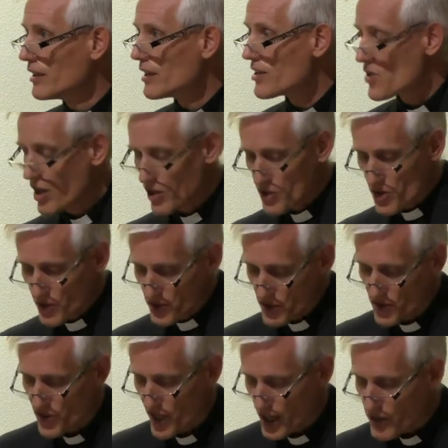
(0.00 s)
as he goes on to
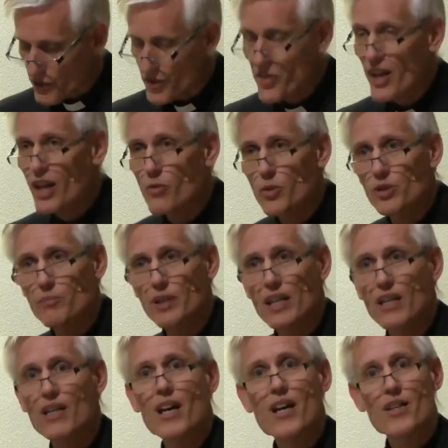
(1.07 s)
say, for they will
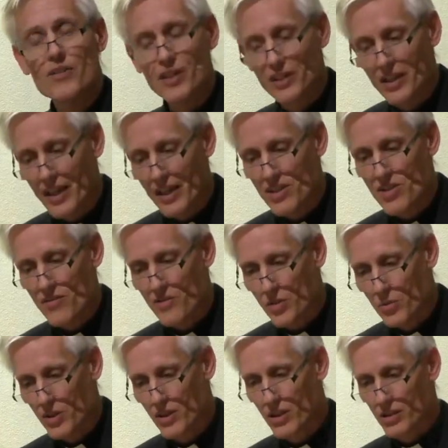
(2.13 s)
be the light of the
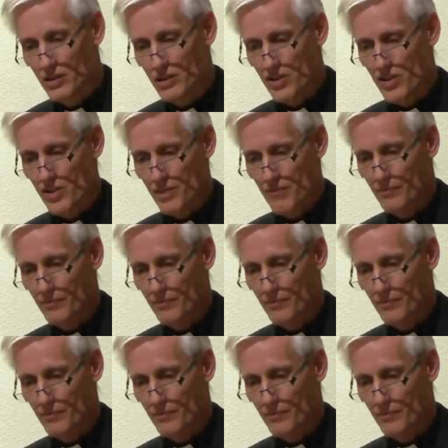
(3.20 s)
world,